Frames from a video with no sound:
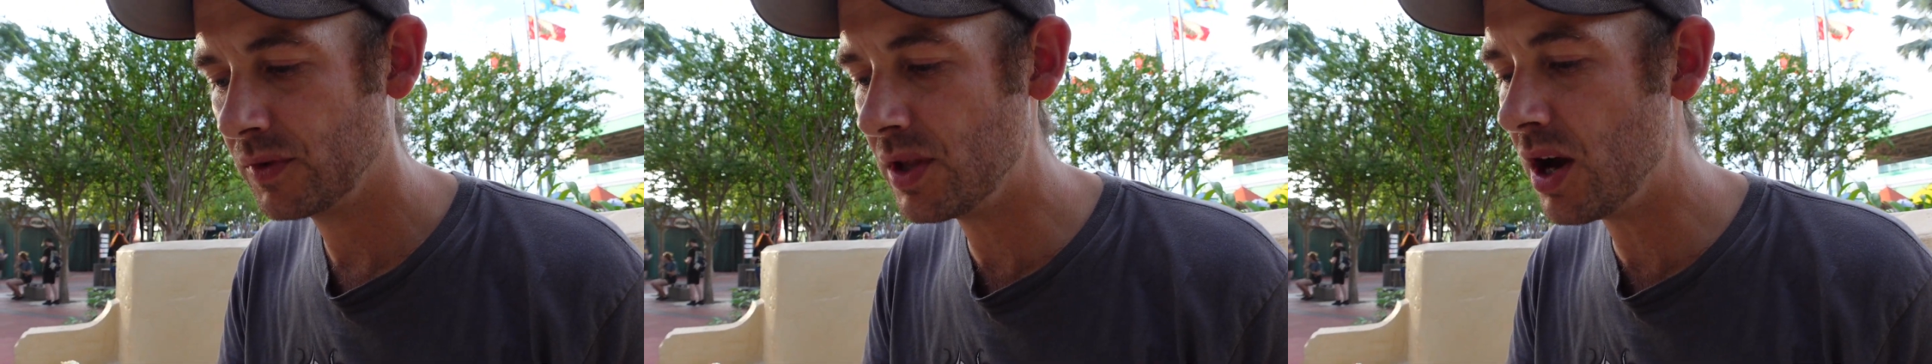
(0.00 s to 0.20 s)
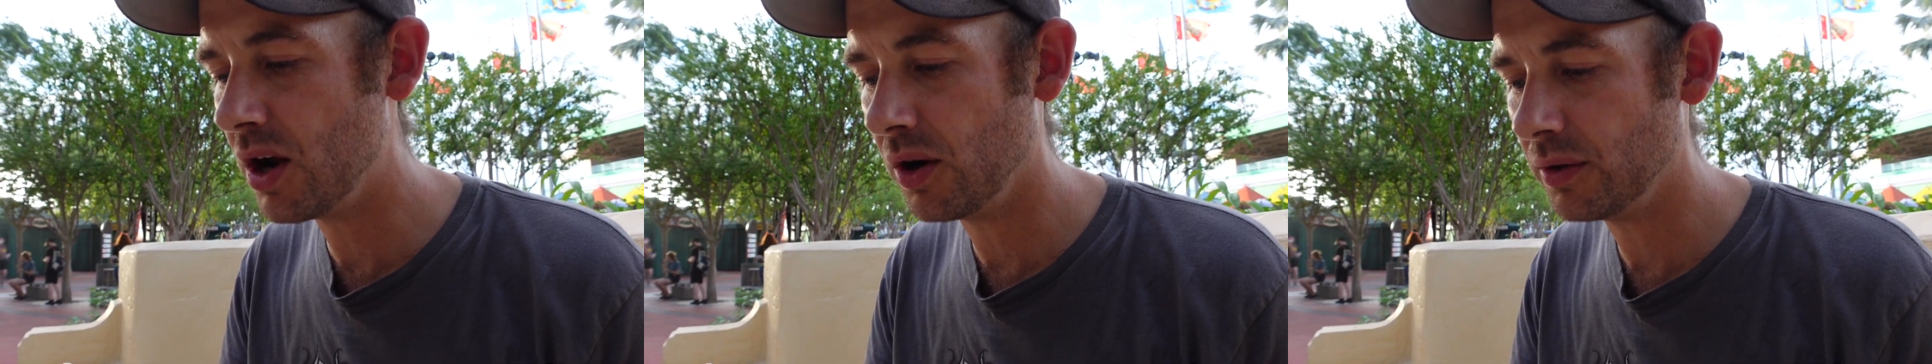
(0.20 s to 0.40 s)

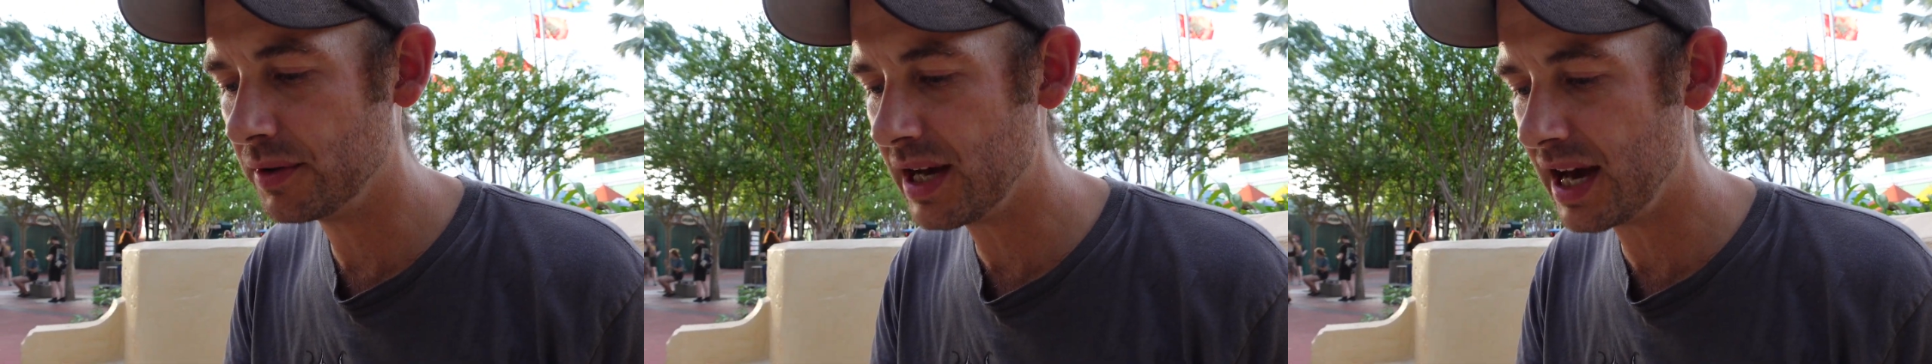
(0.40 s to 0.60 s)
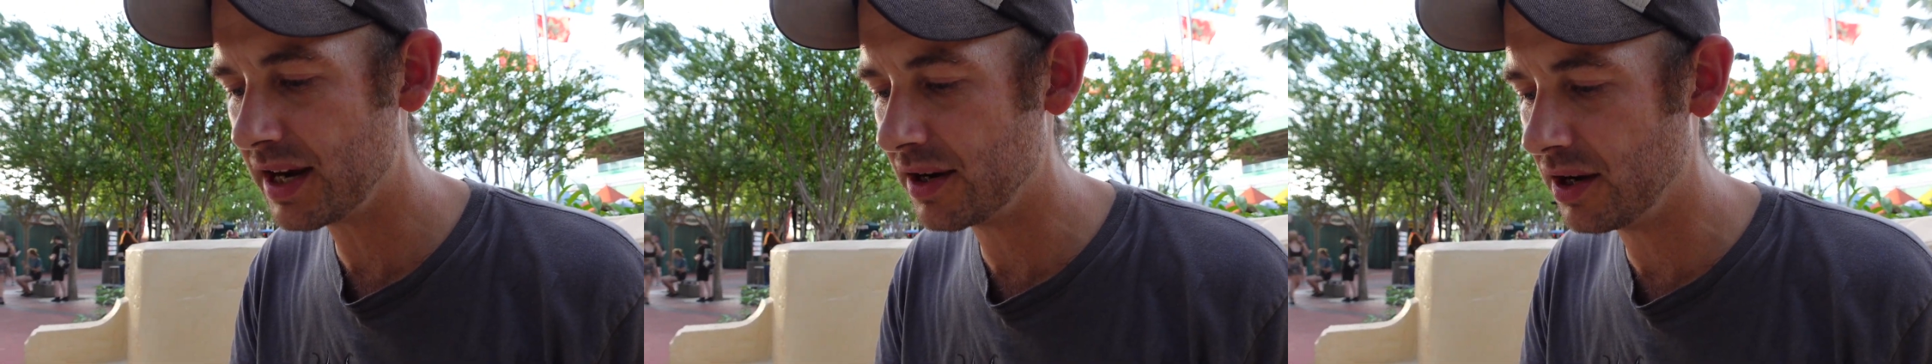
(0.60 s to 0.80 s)
No,
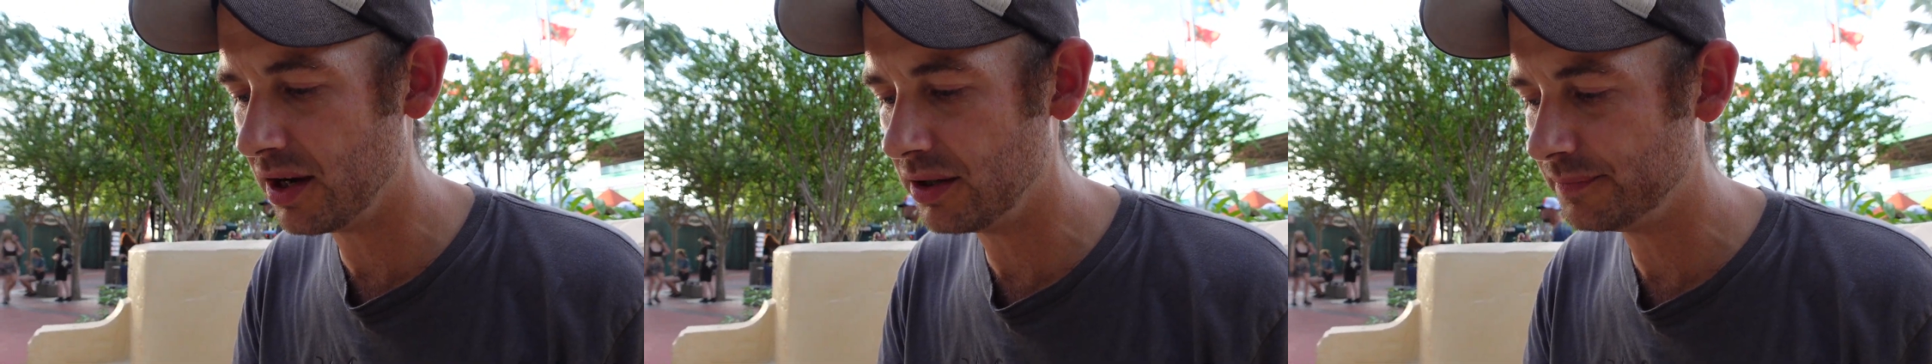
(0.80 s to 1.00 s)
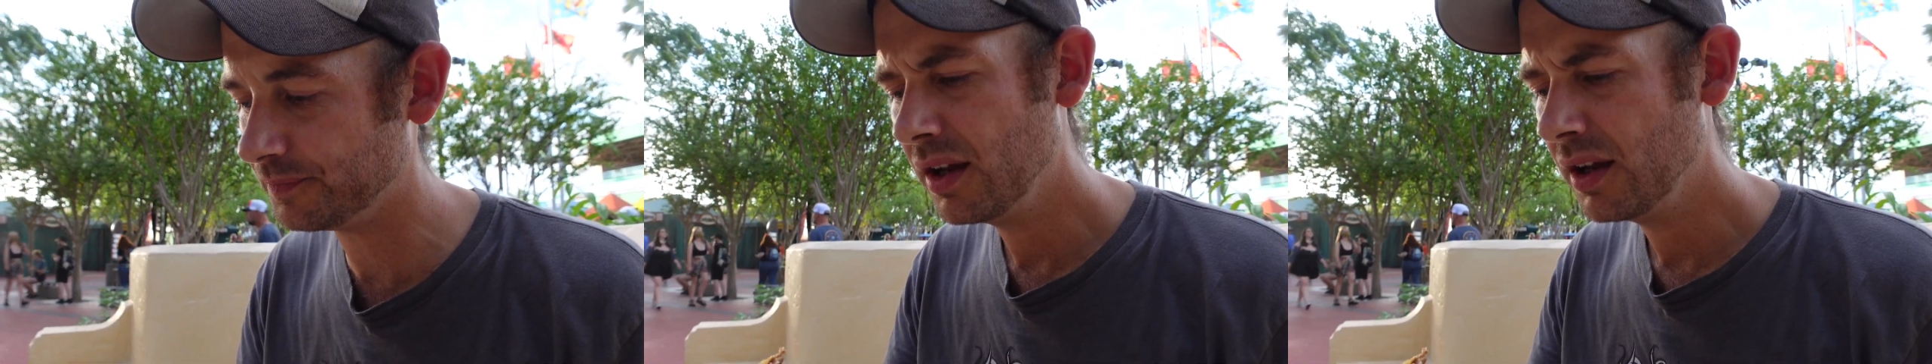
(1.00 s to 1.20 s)
not at
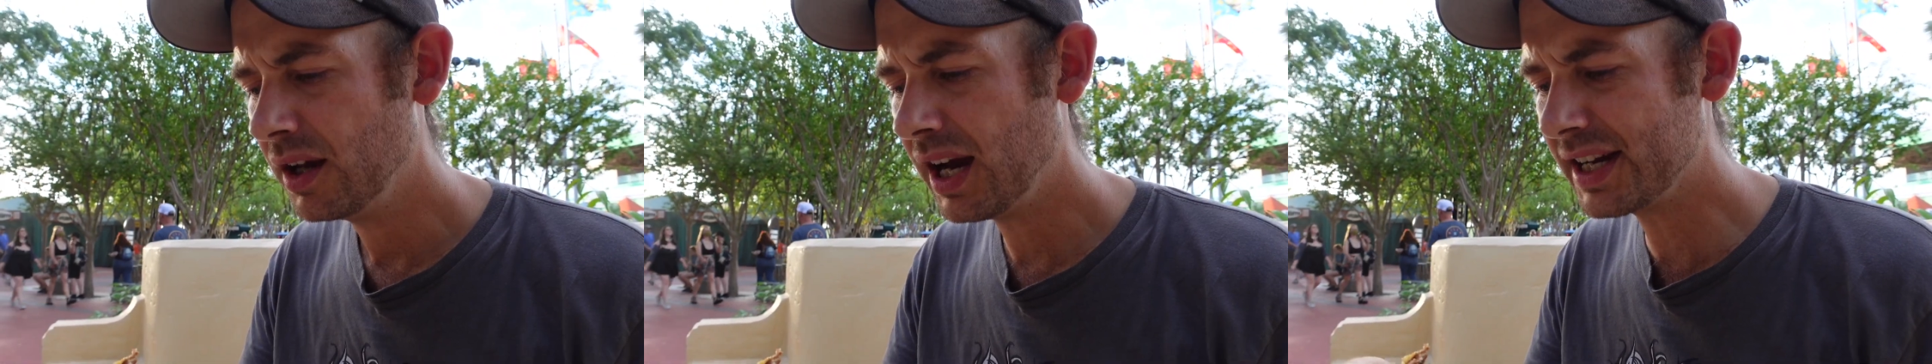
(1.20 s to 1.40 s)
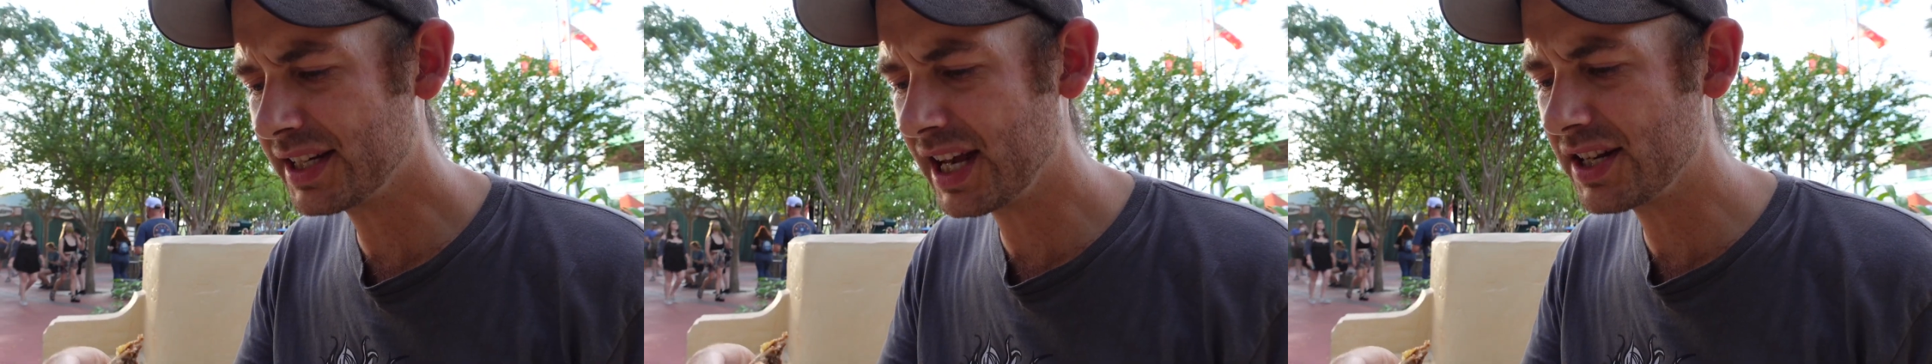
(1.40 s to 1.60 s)
all.
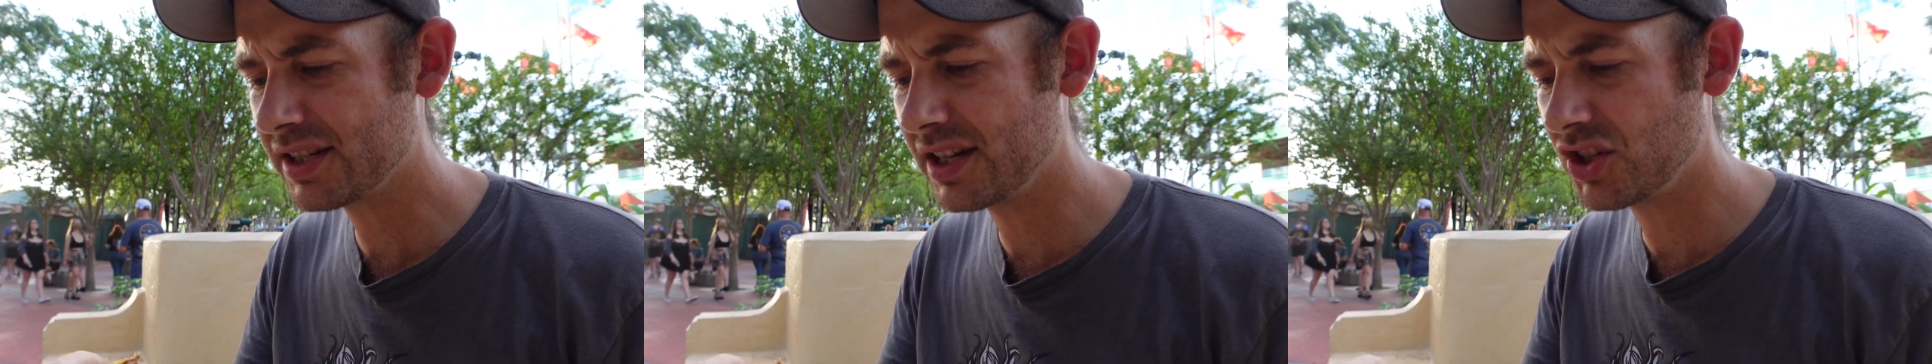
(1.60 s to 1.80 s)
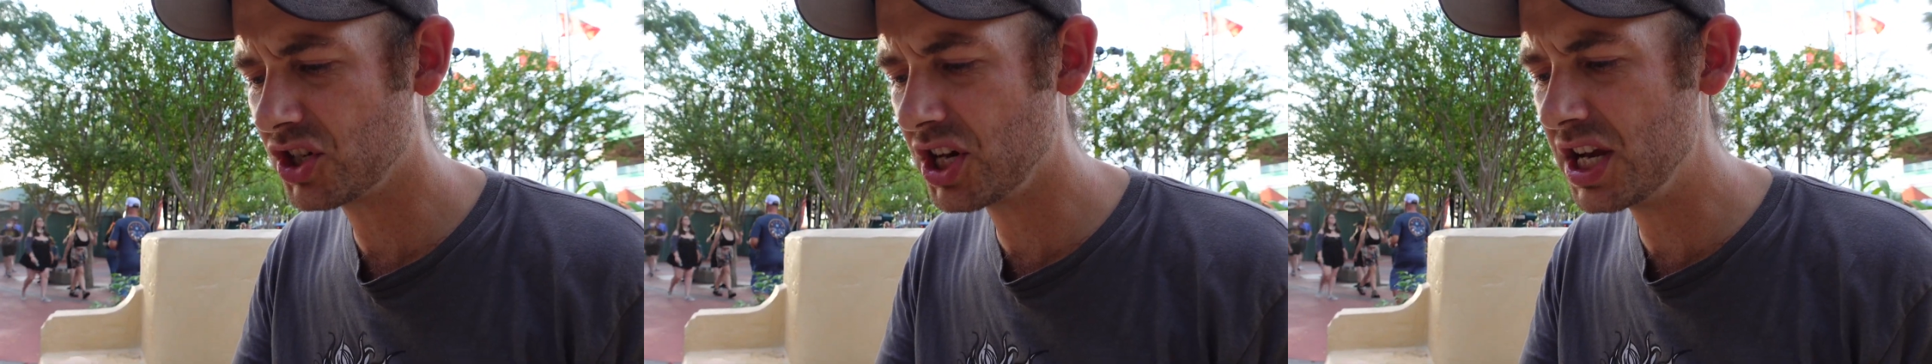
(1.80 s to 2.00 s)
I
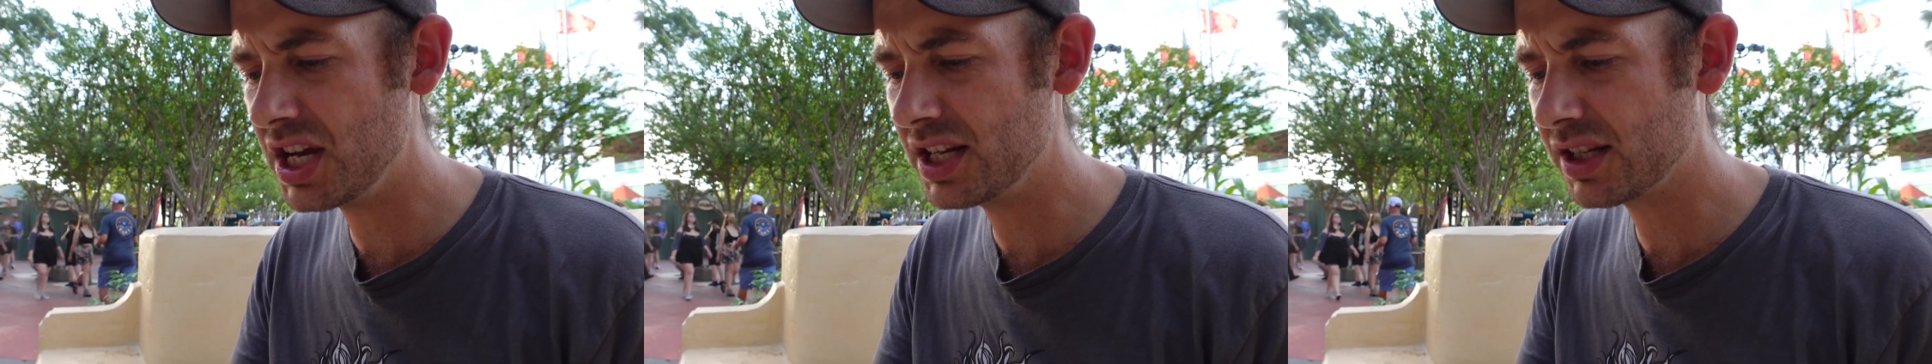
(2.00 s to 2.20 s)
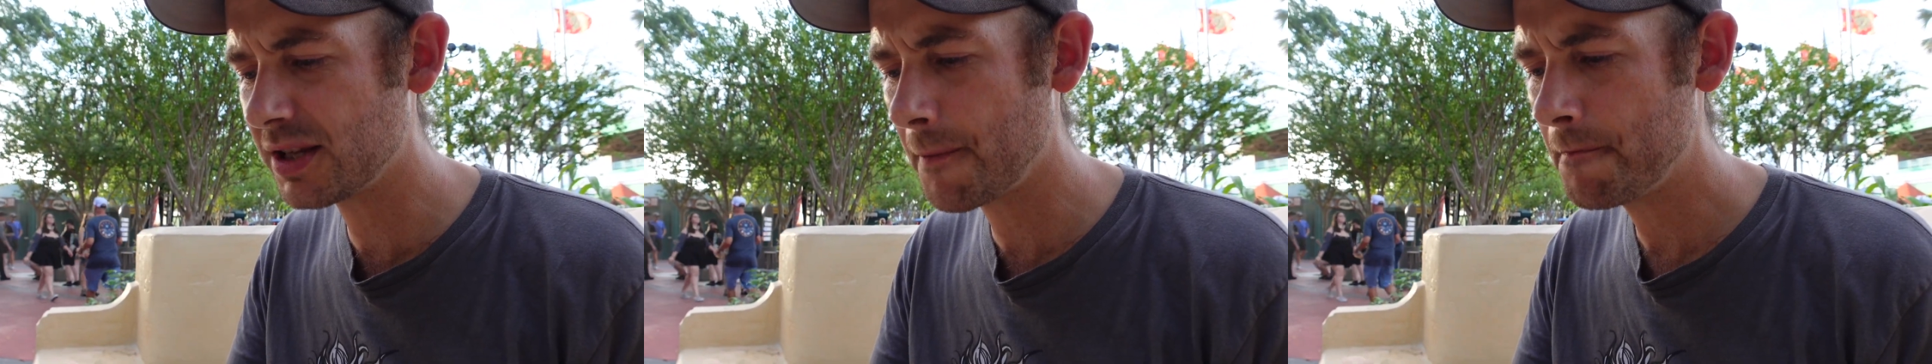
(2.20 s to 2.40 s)
taste the
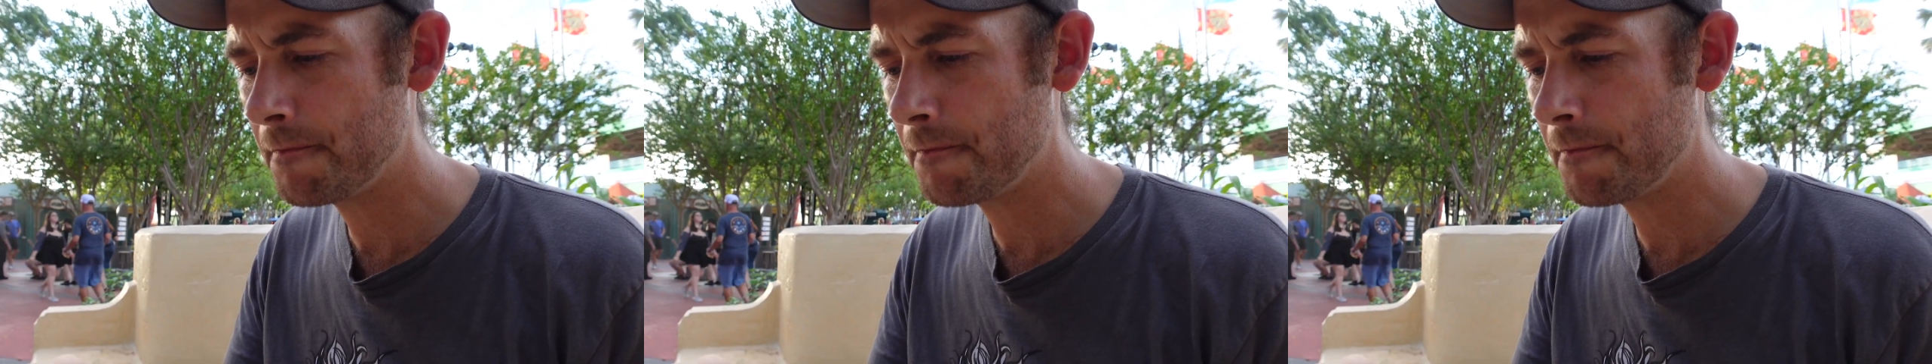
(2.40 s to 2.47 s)
cheese,